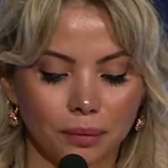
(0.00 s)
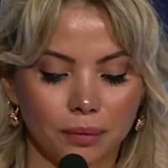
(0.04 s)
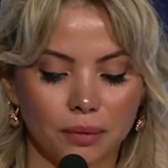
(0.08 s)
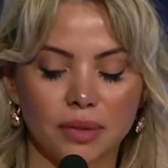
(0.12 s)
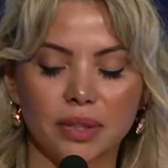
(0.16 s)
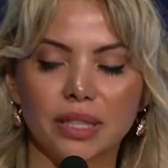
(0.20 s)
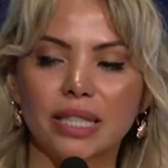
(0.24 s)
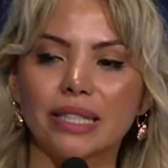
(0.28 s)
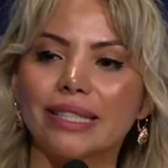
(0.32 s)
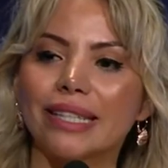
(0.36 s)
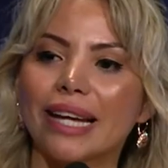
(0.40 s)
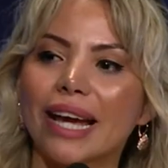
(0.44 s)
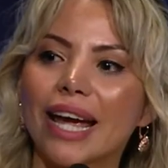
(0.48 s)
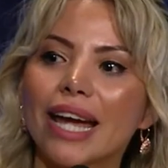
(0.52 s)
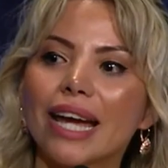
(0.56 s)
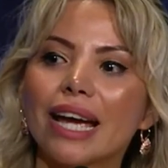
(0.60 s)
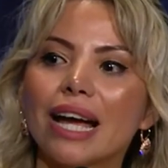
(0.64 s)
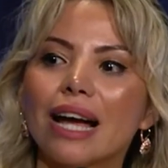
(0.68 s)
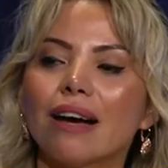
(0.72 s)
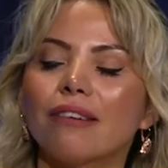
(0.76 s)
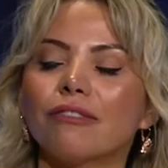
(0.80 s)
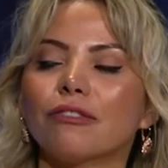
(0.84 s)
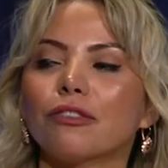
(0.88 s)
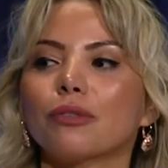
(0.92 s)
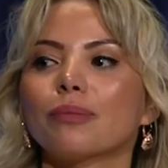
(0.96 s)
The day
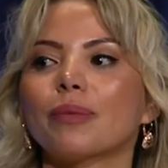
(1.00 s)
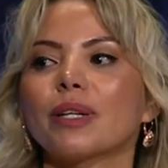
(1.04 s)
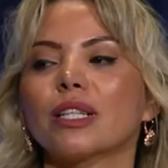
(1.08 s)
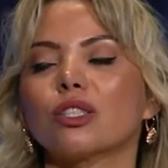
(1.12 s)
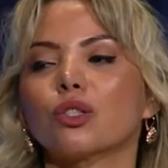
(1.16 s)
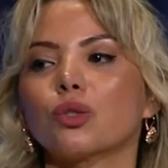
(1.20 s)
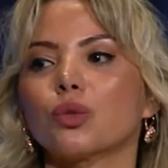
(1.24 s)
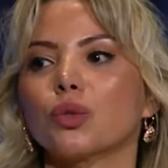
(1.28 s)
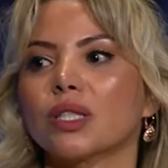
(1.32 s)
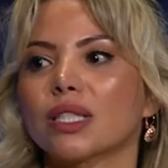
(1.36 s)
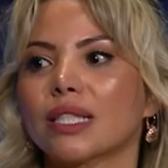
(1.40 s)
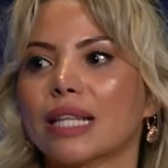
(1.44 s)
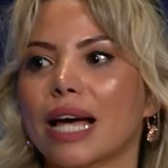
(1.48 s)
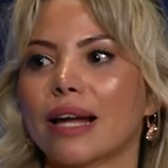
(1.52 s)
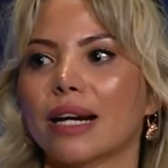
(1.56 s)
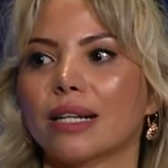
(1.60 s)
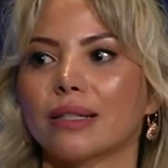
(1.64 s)
after my suicide